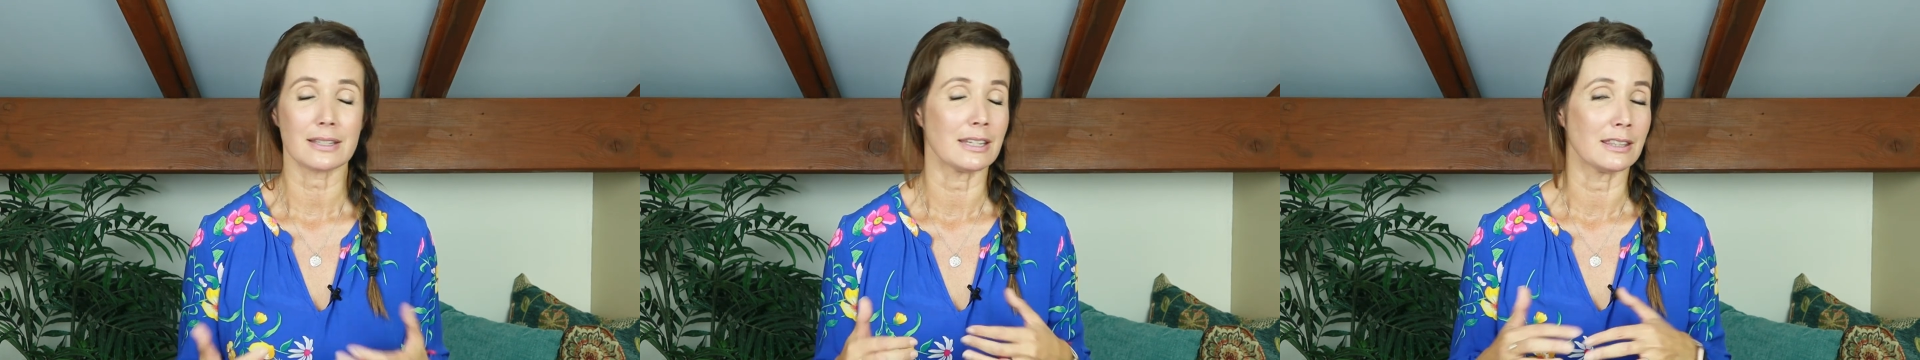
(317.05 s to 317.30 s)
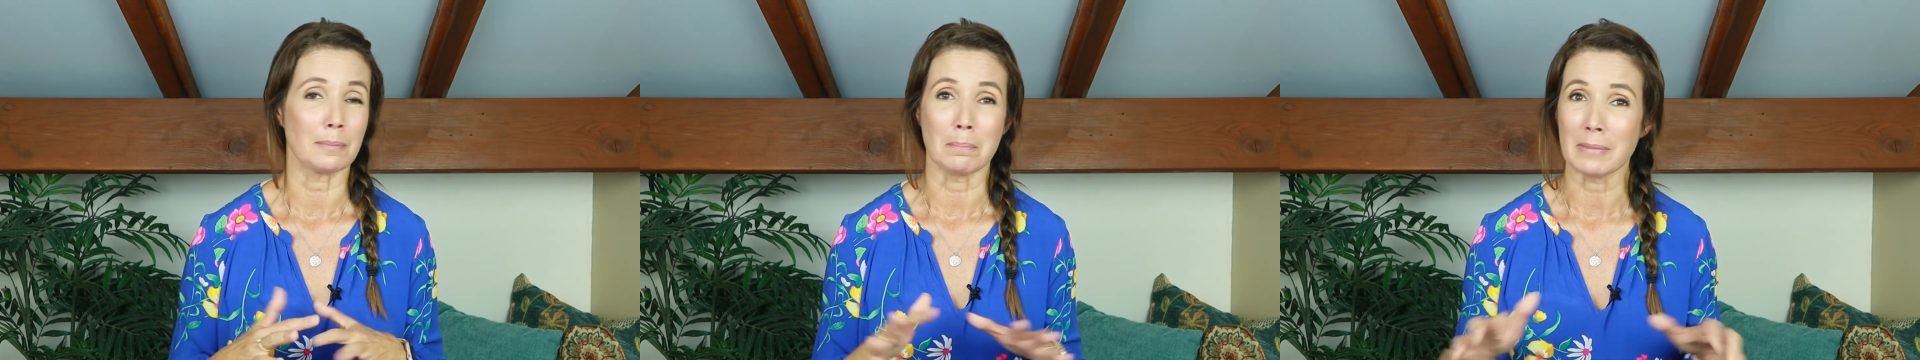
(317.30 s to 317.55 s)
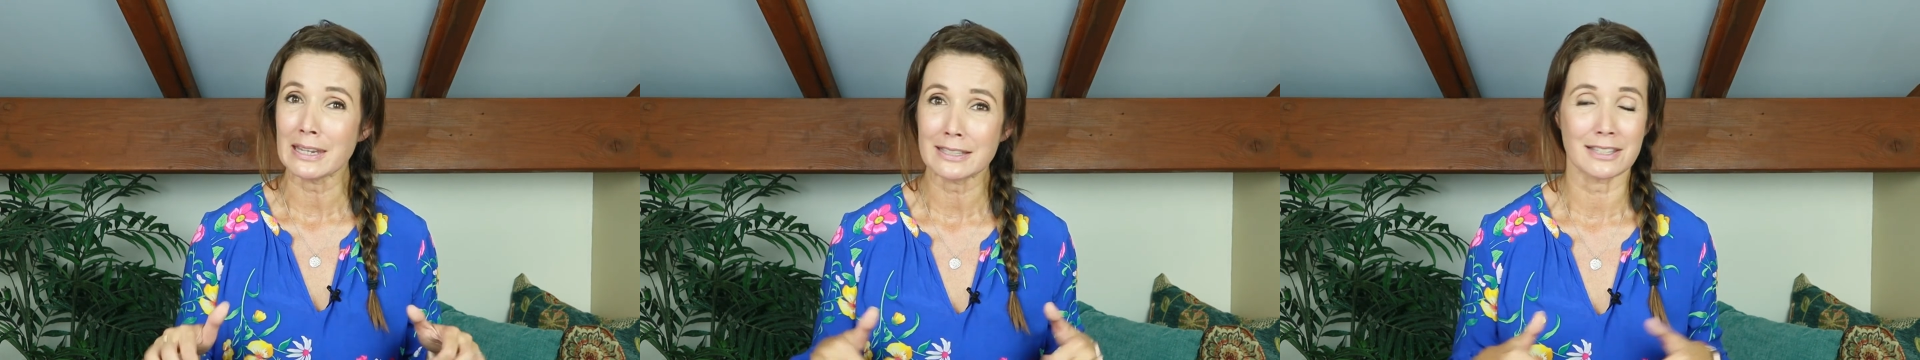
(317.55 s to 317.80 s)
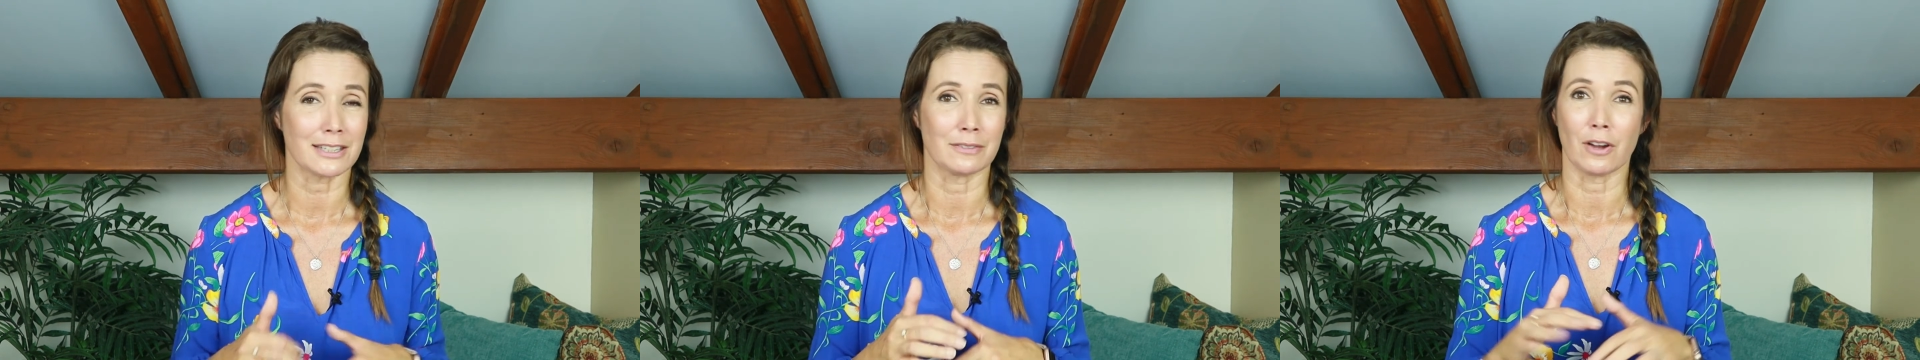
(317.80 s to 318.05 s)
in the
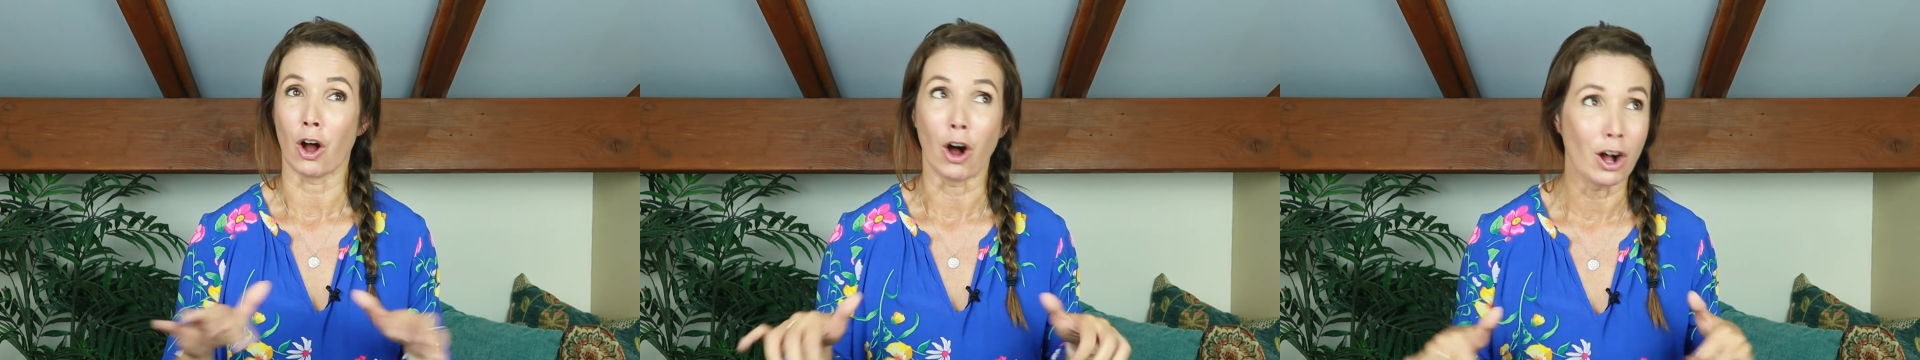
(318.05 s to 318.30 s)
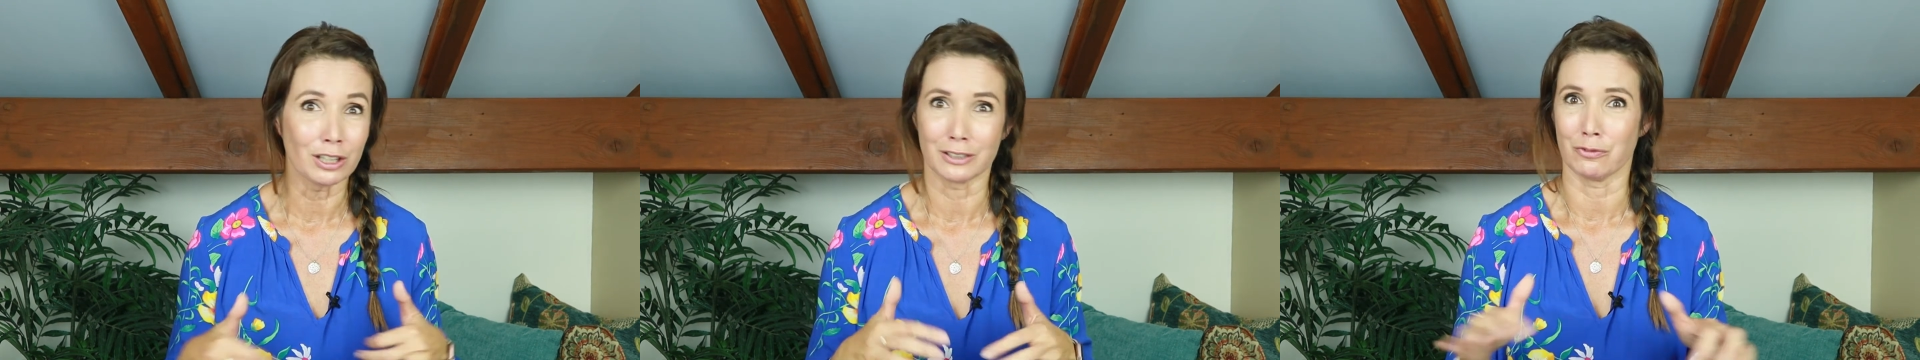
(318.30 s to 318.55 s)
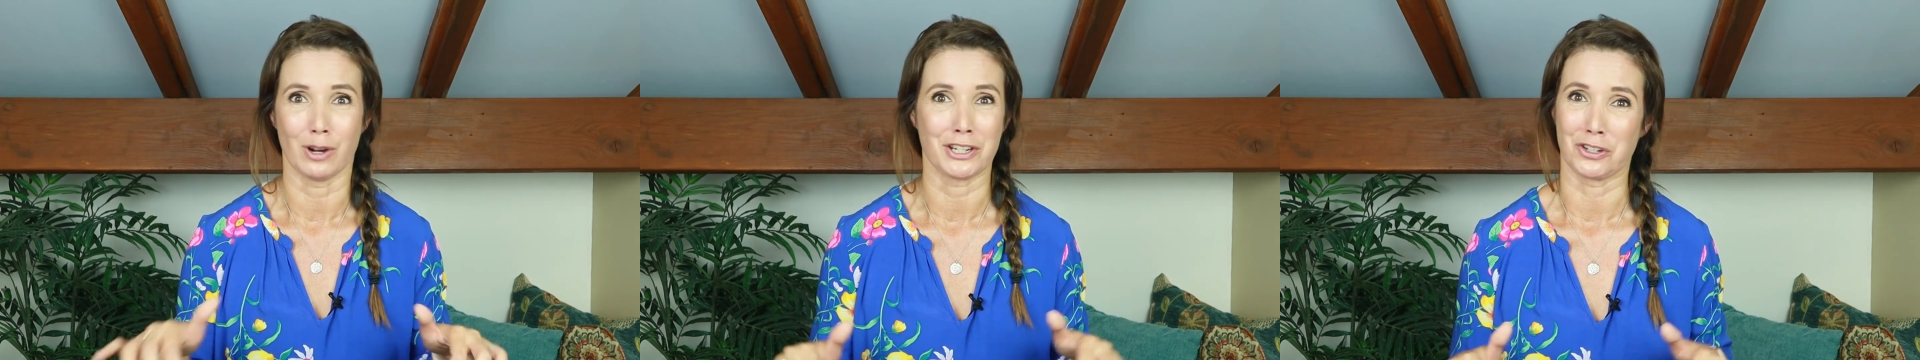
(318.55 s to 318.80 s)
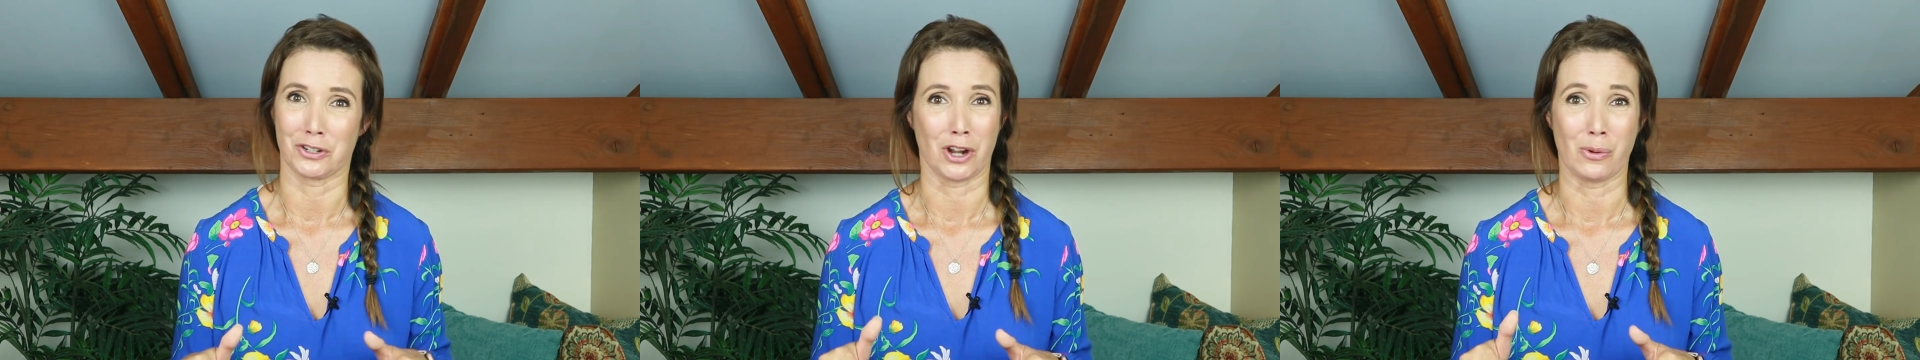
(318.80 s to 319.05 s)
midst of all of what
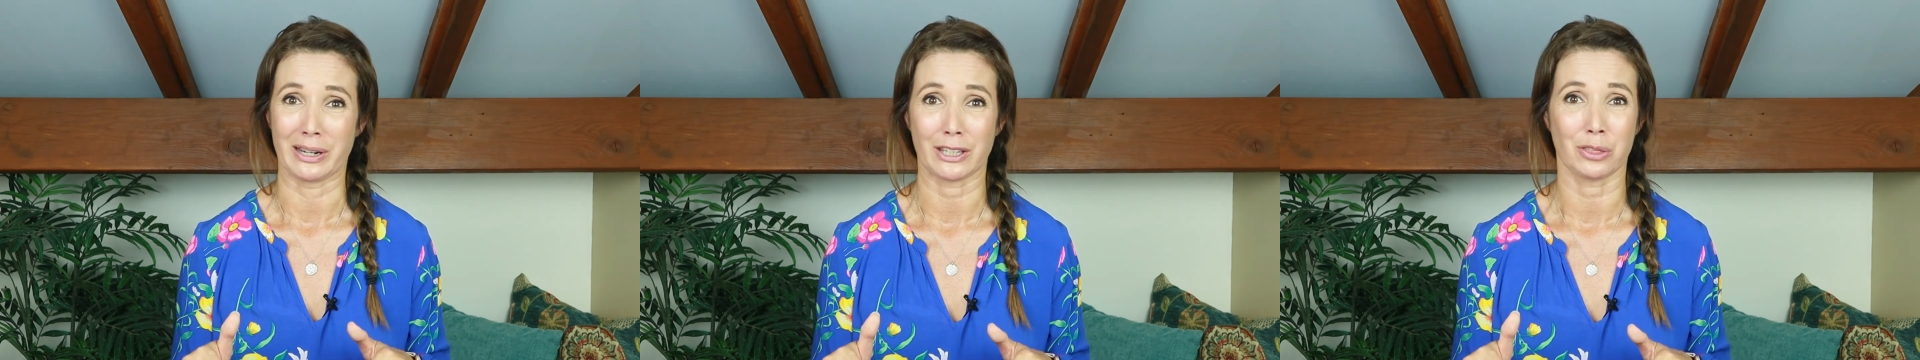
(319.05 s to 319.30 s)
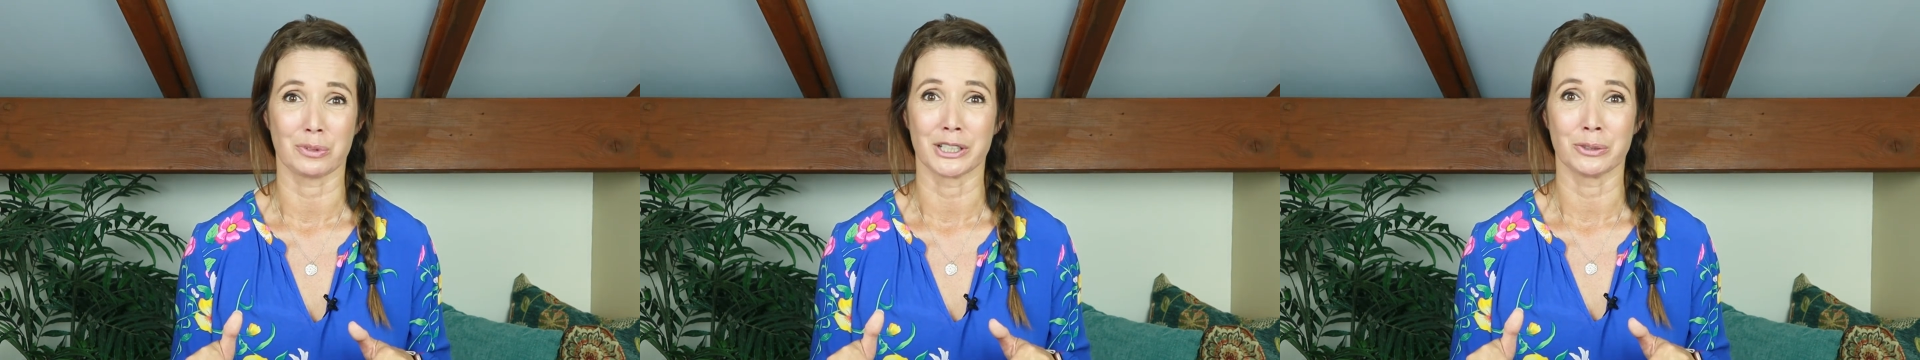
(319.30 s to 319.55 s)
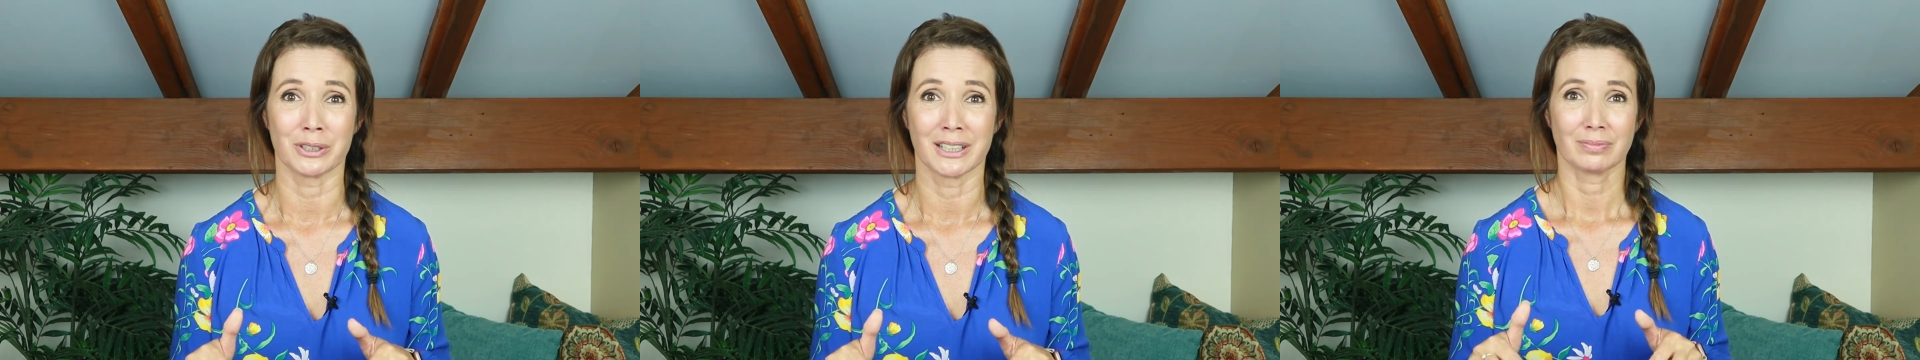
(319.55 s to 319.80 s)
you're going through.